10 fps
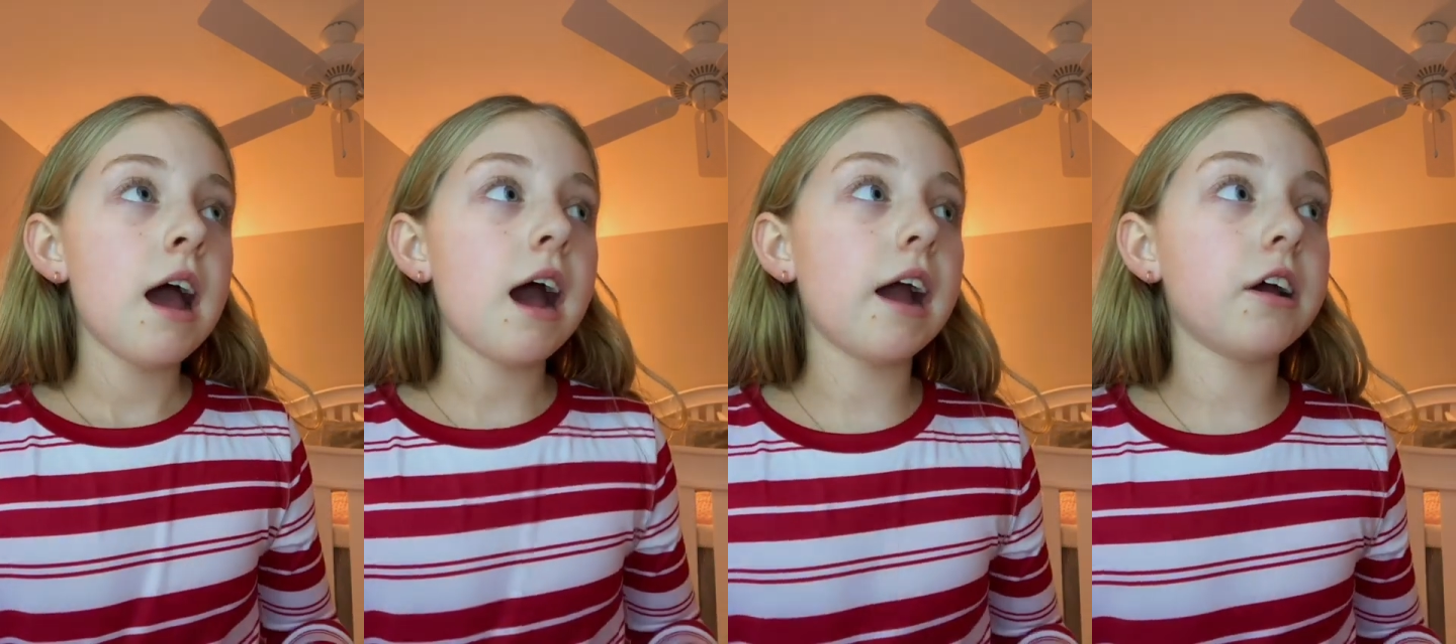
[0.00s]

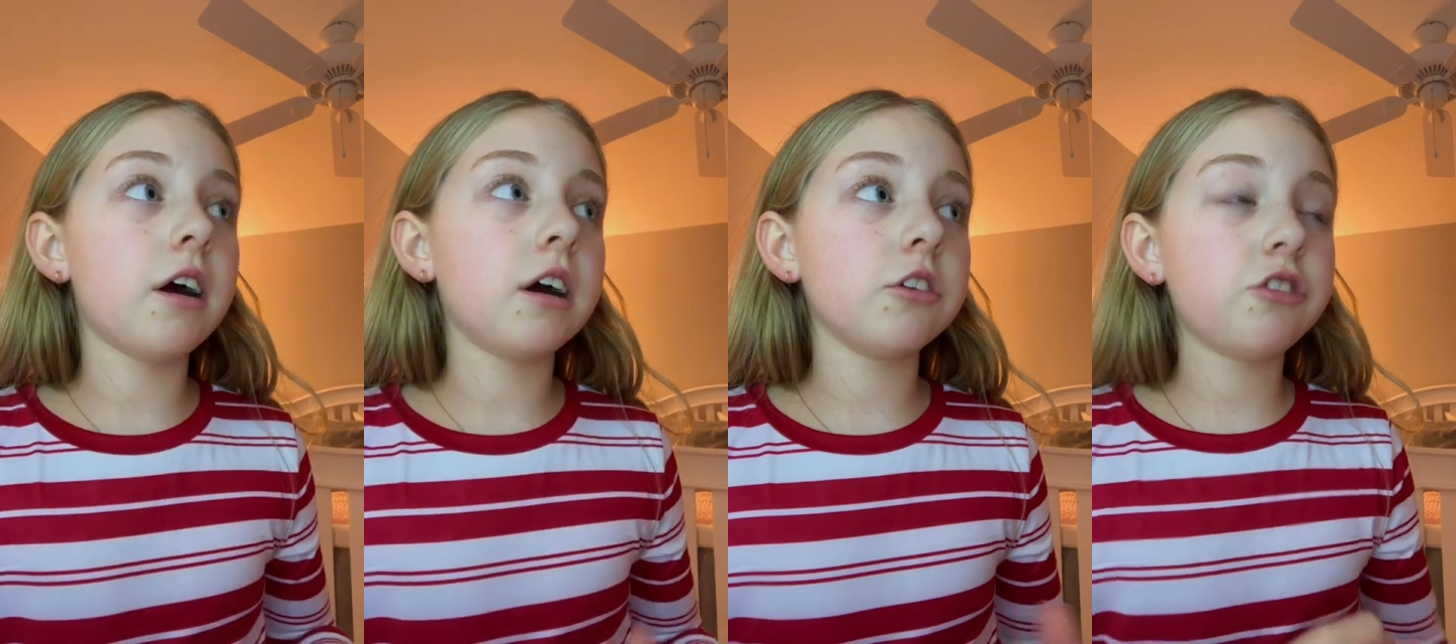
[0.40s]
I
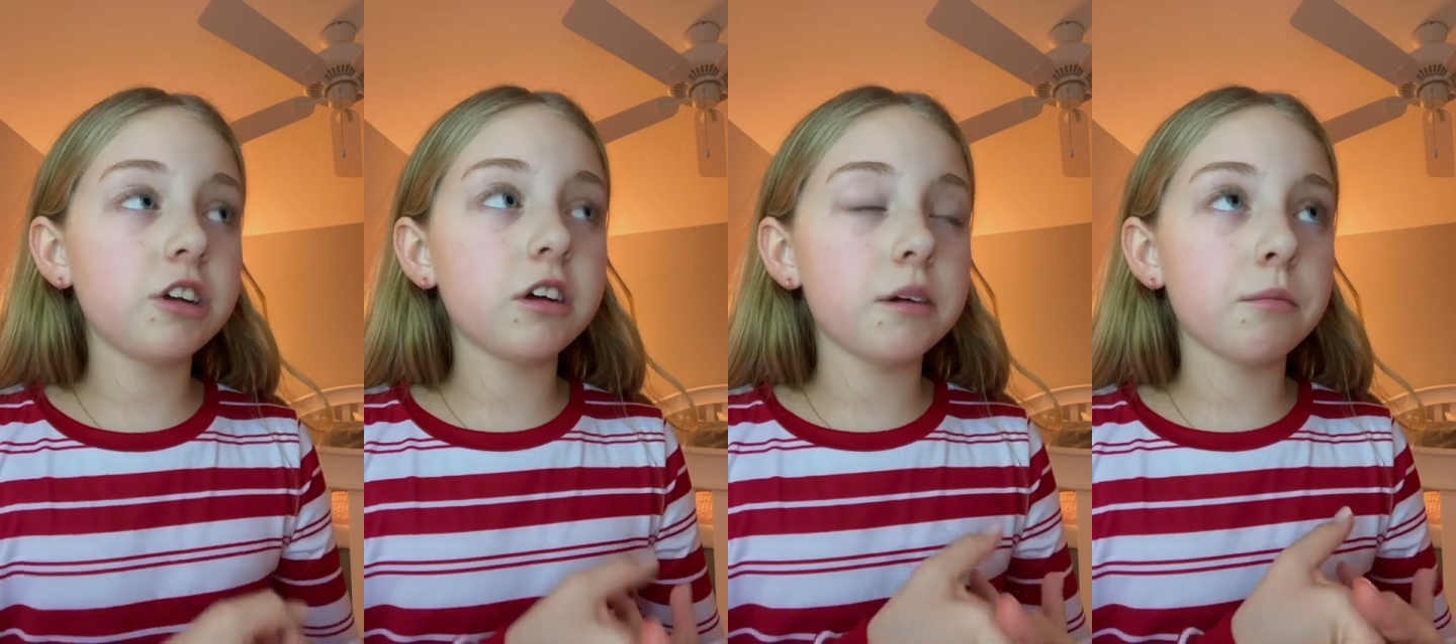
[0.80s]
got She
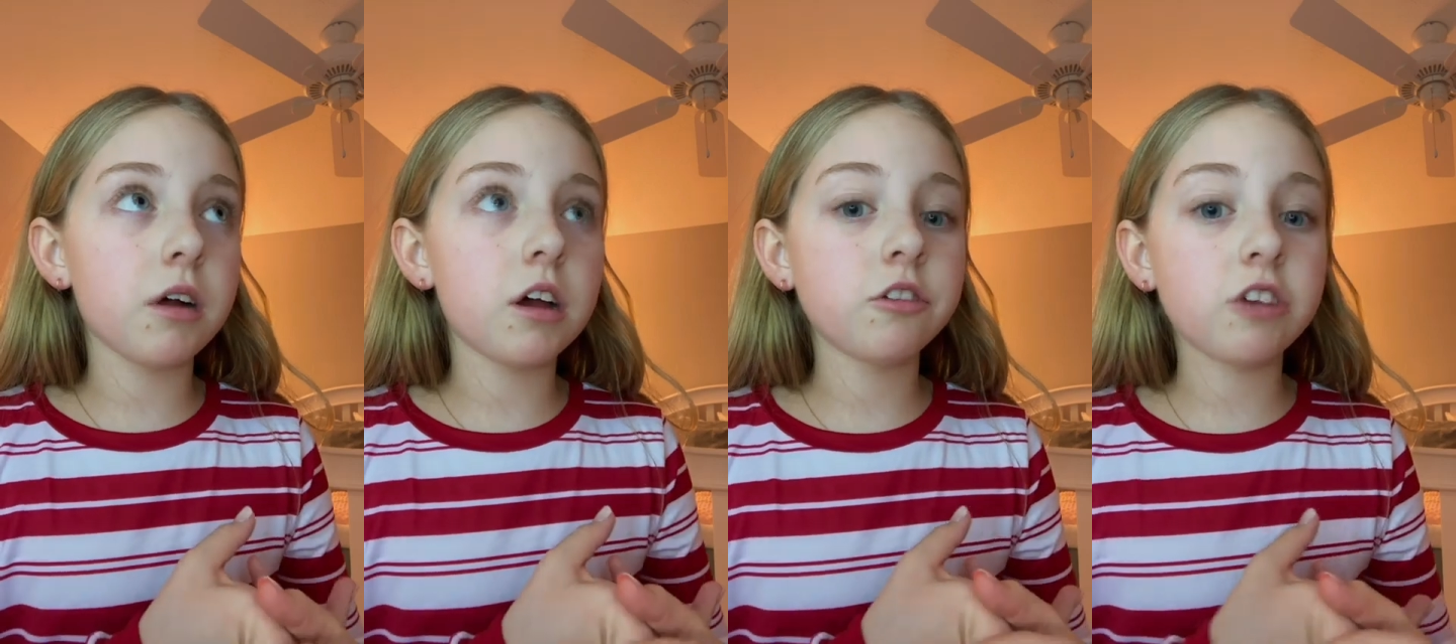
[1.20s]
Glam
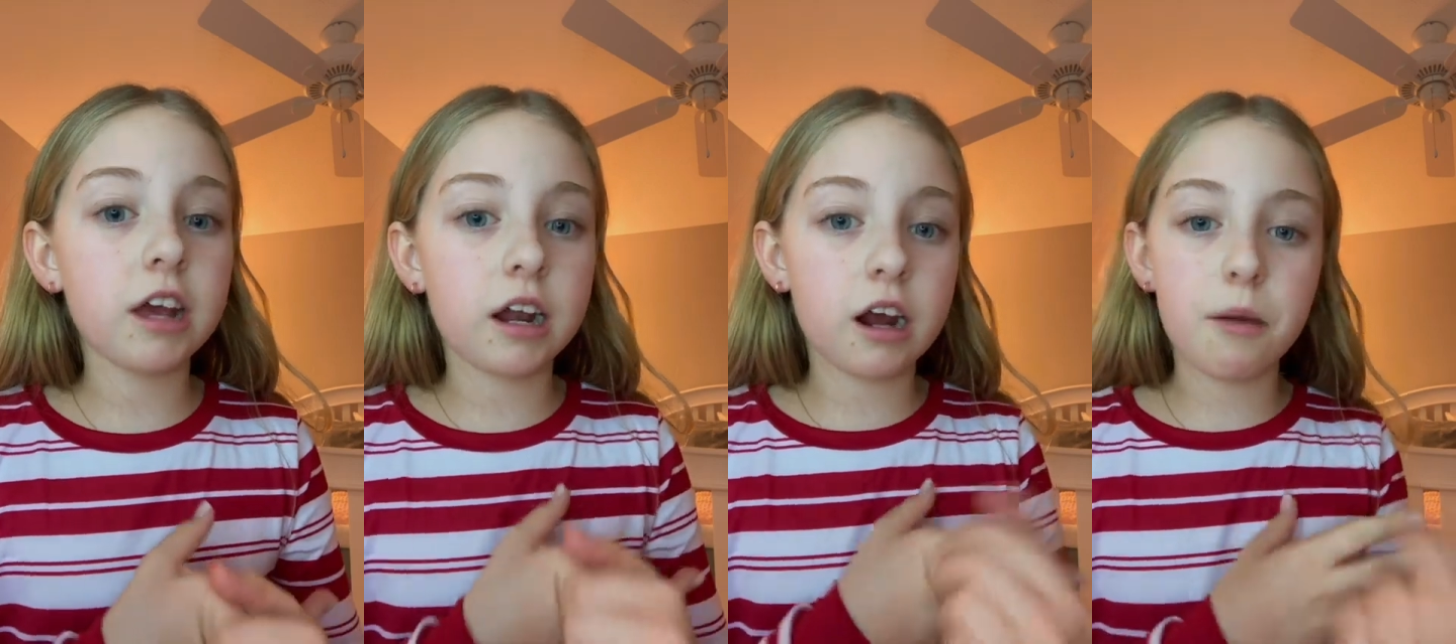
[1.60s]
Blush
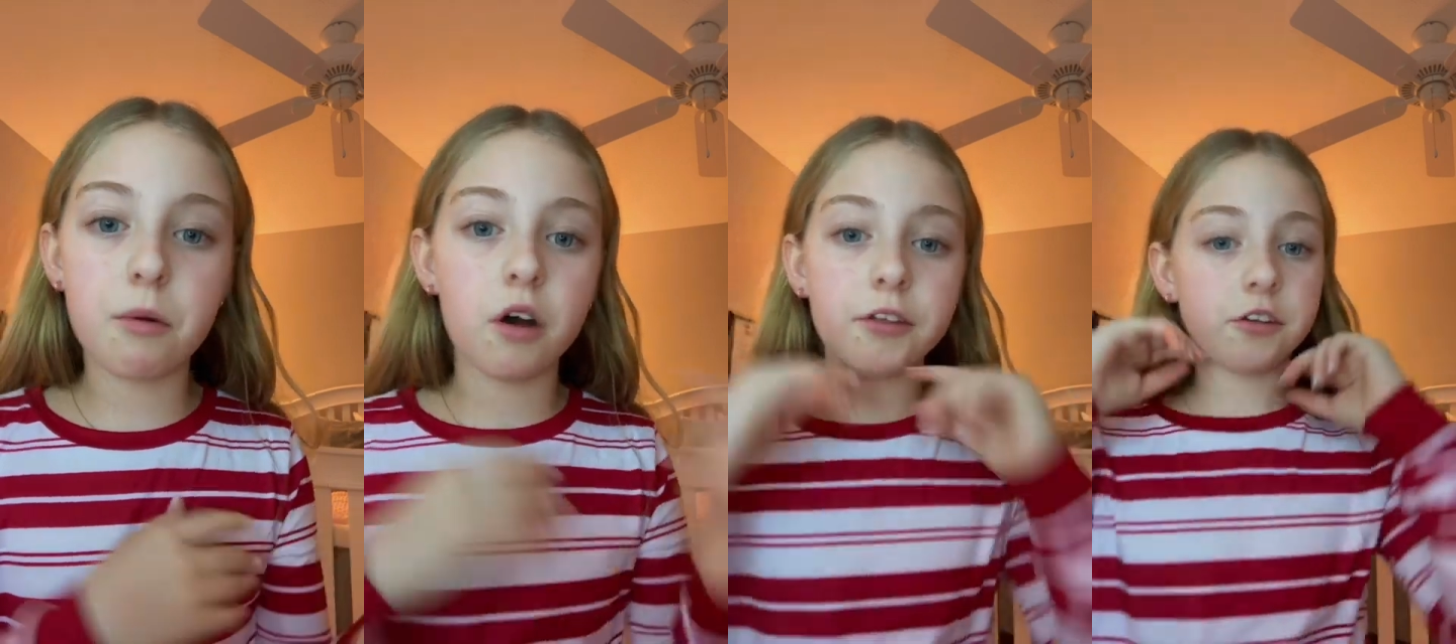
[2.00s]
and a couple
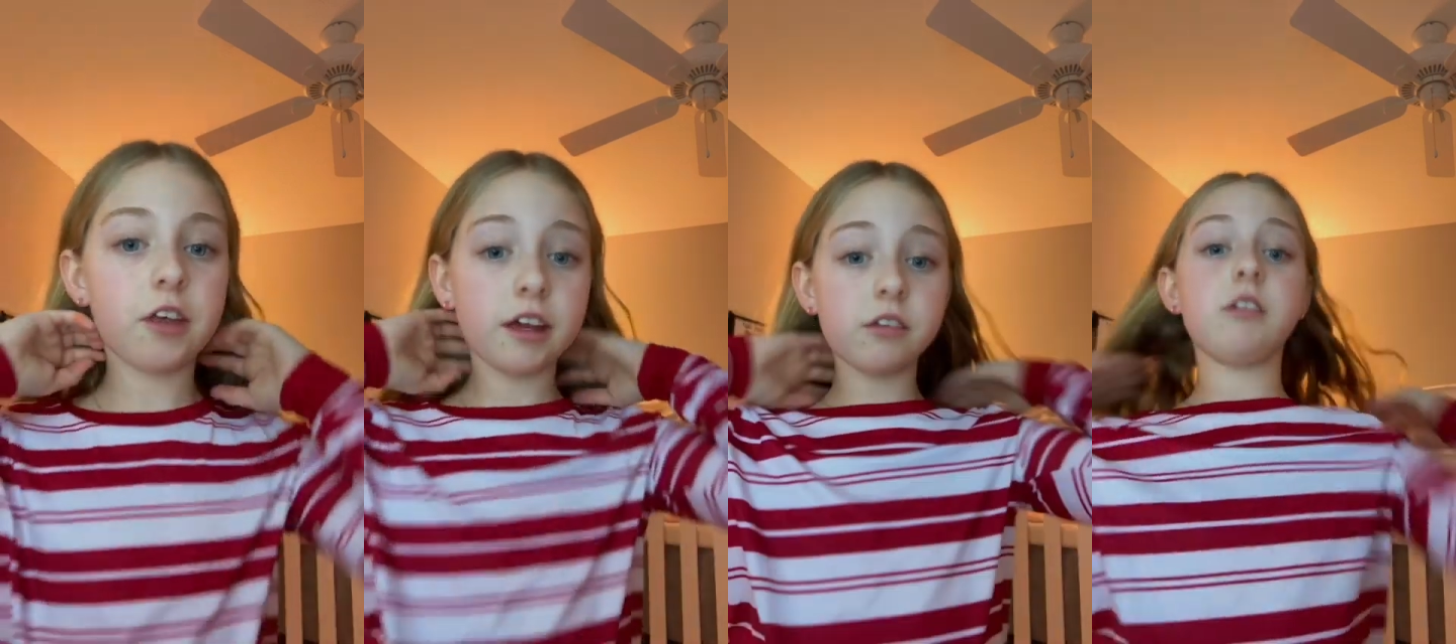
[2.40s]
other
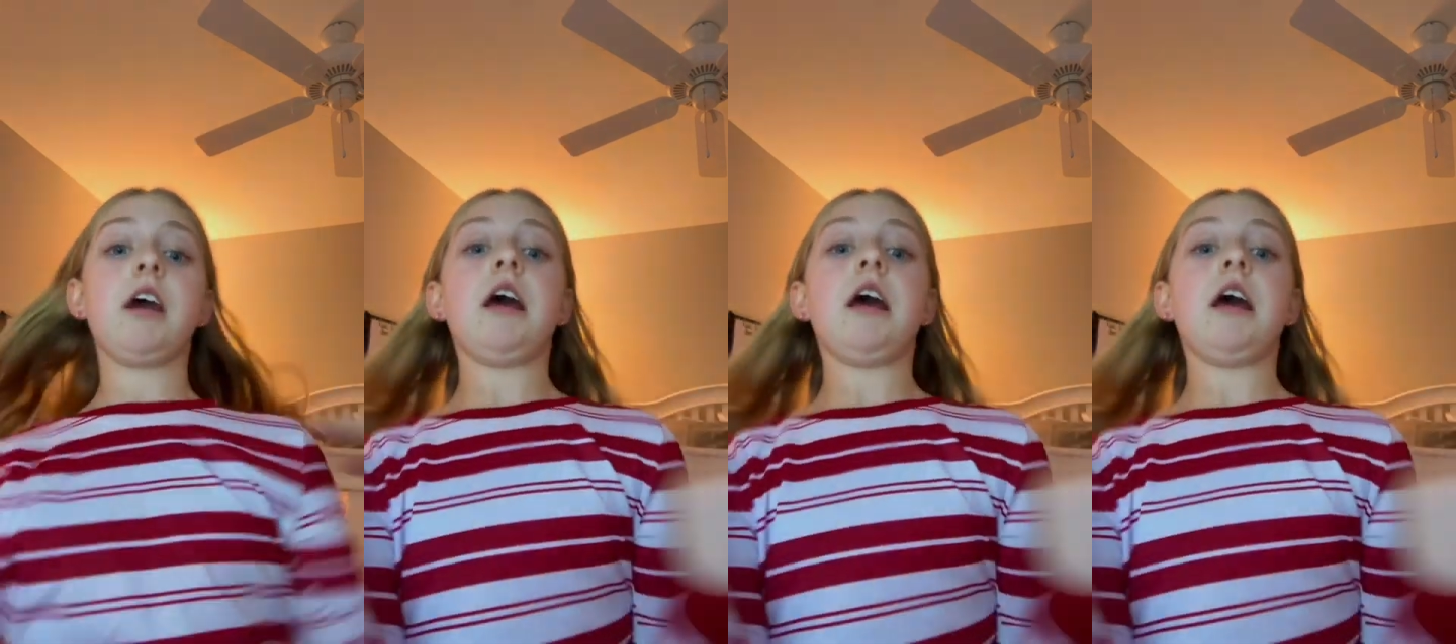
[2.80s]
things.